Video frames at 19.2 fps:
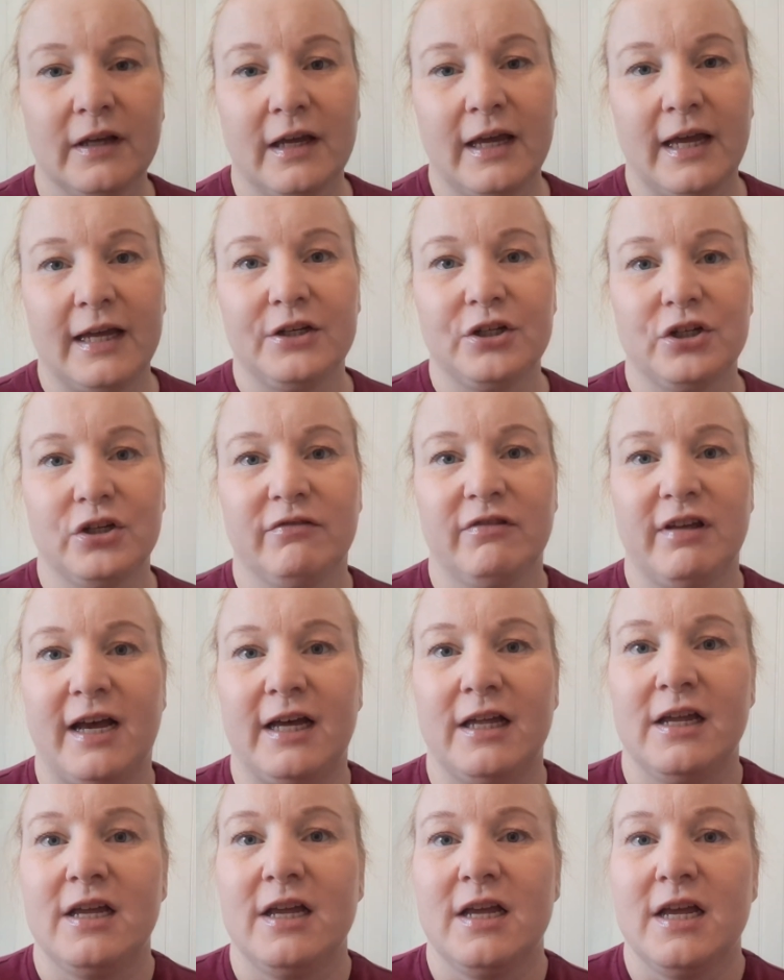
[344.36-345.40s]
edge of that.
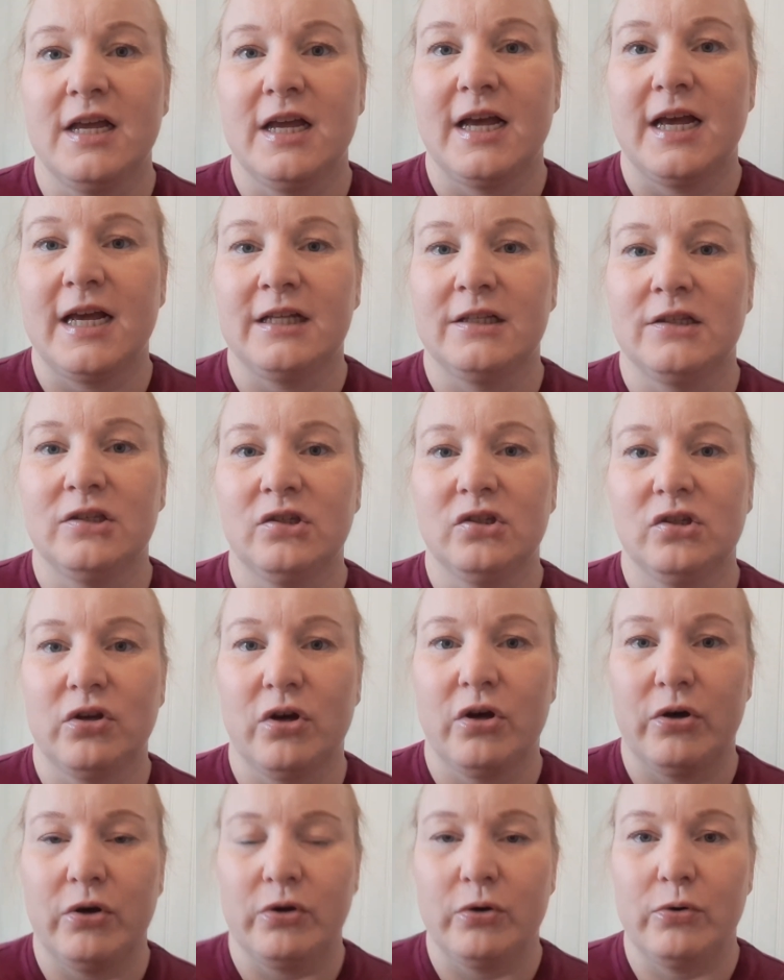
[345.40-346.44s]
And
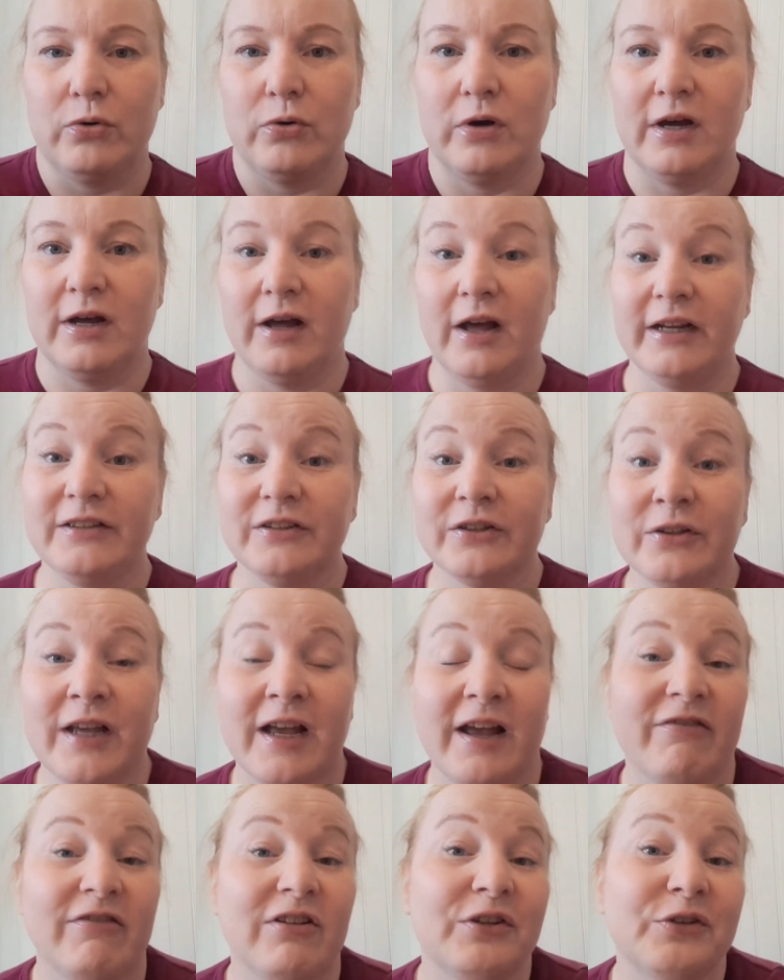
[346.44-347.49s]
so I don't
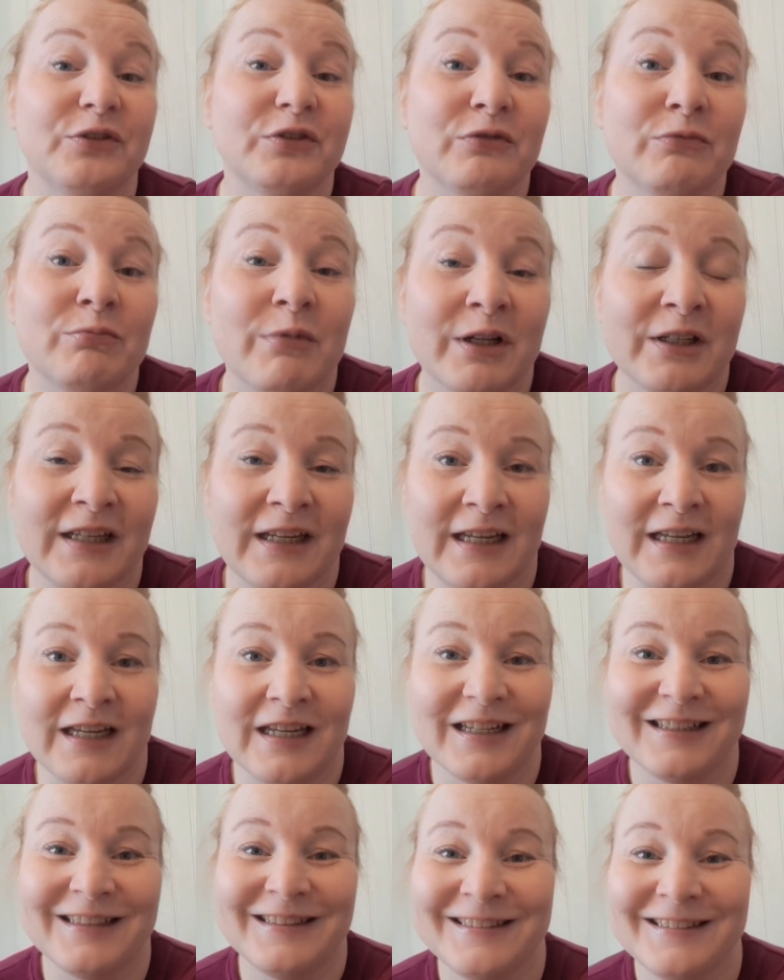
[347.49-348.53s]
have a lot of
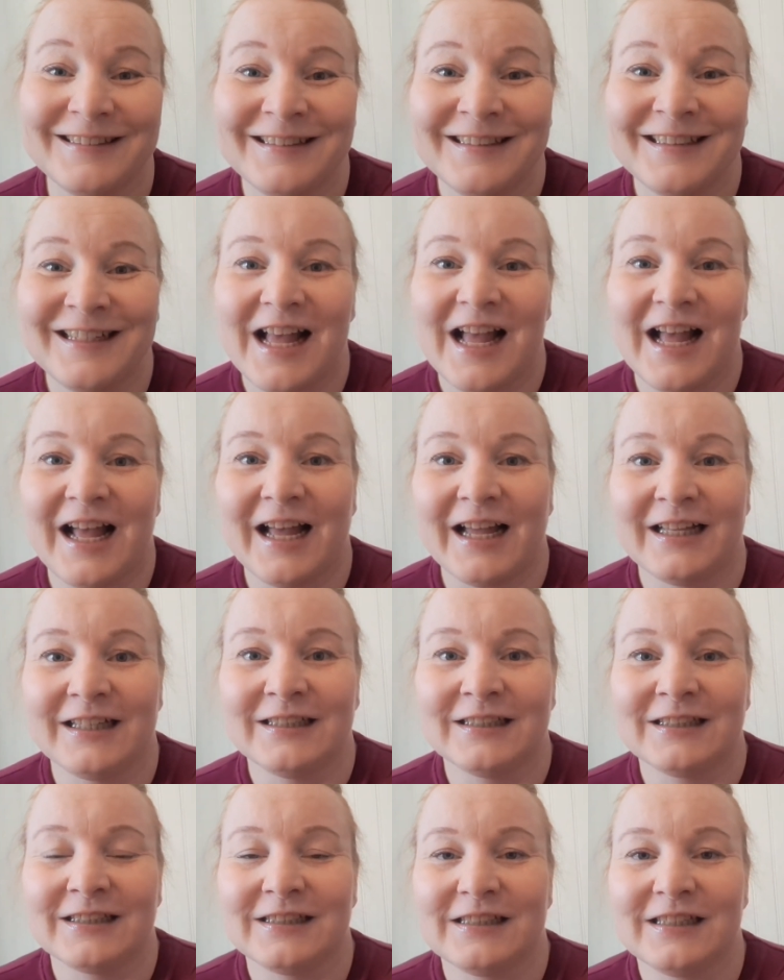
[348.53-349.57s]
money,
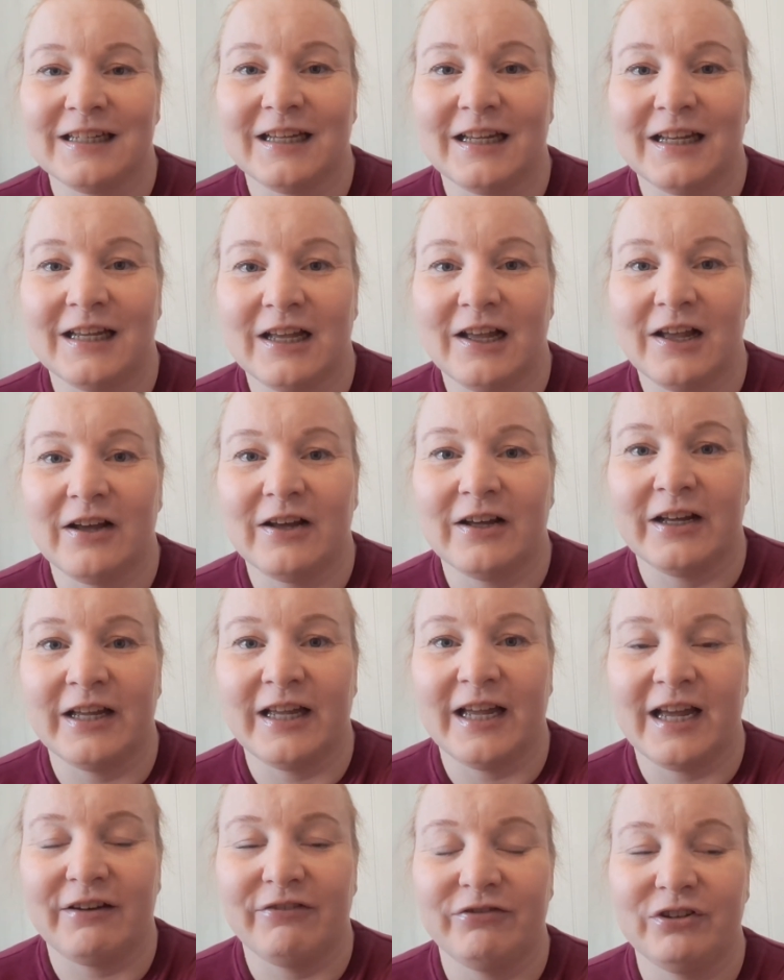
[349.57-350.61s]
and I
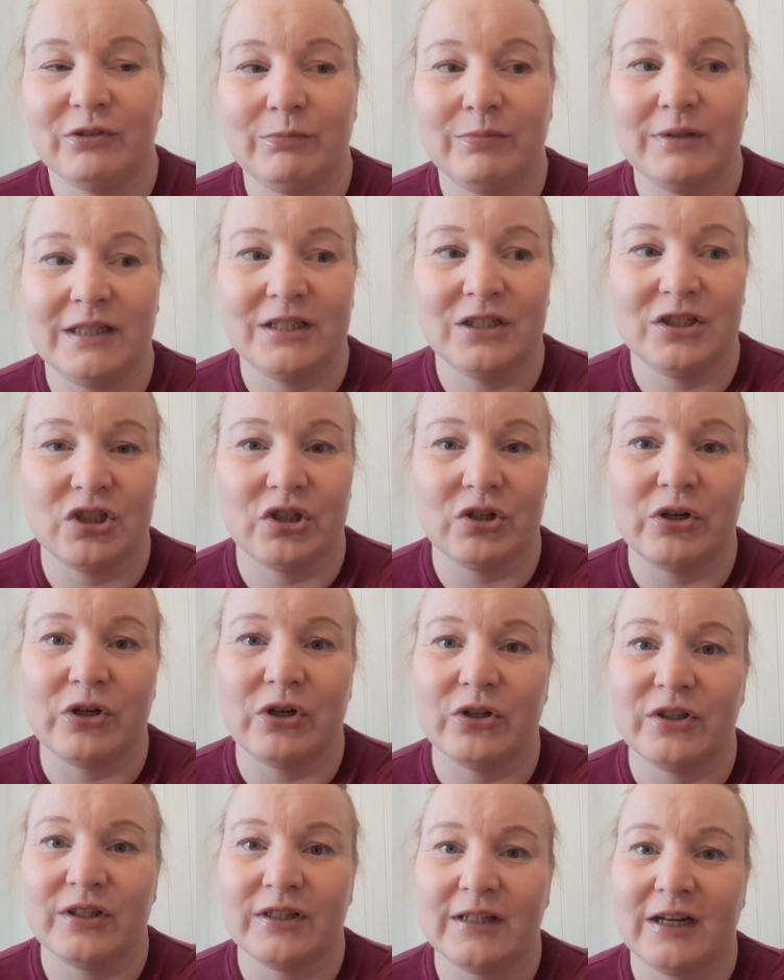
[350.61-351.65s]
have to be
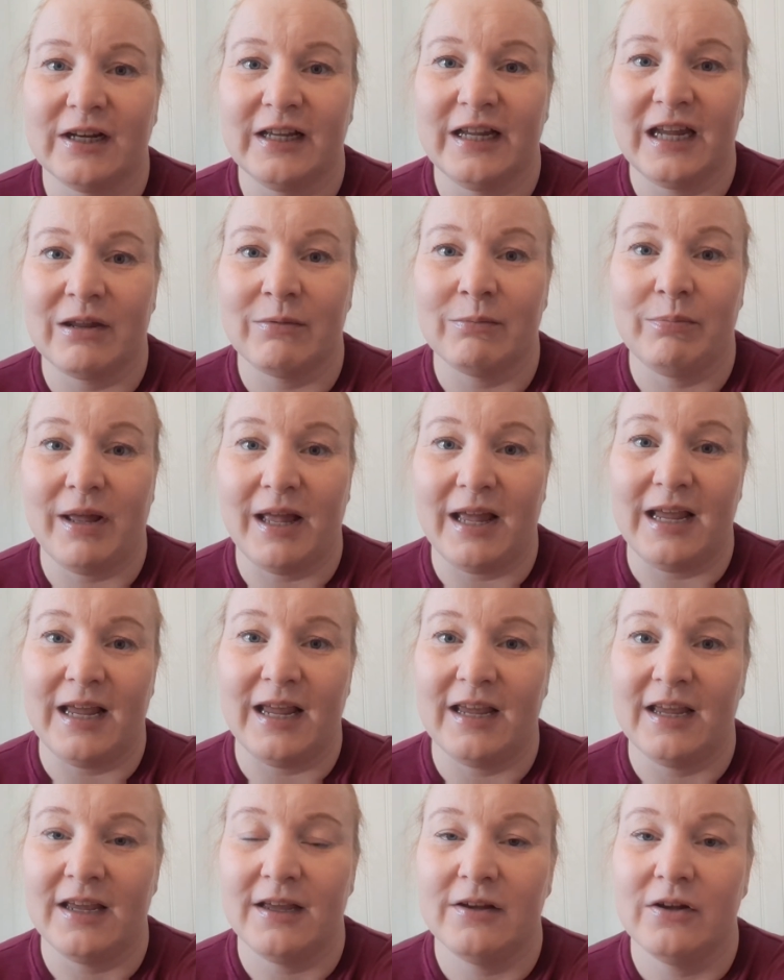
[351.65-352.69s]
sure that I can
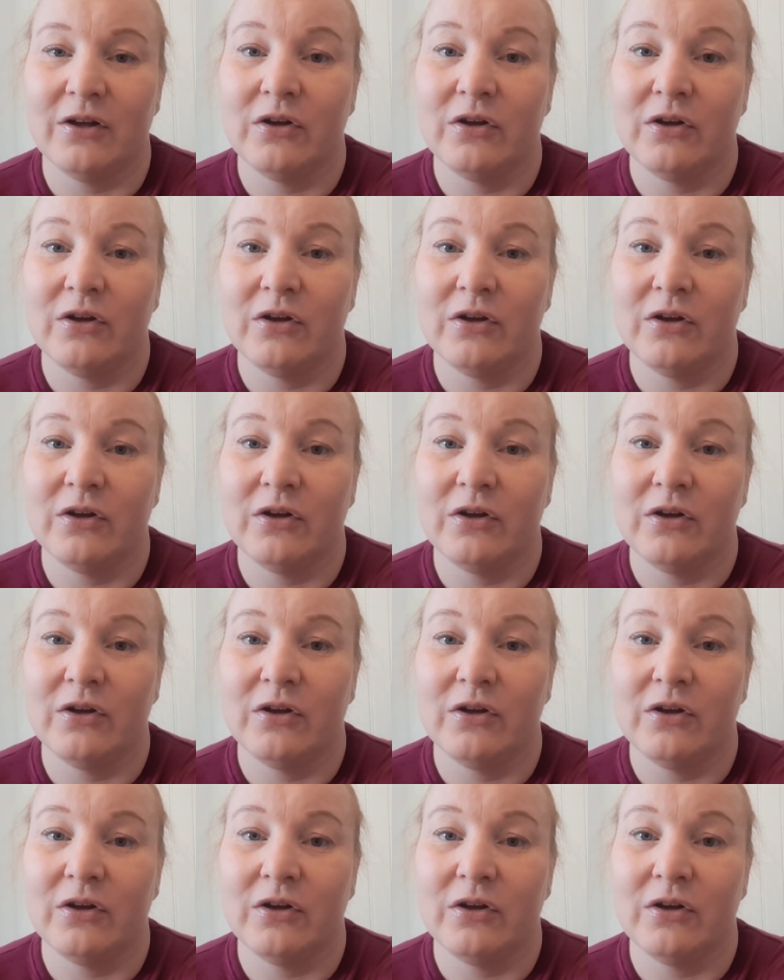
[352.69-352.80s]
pay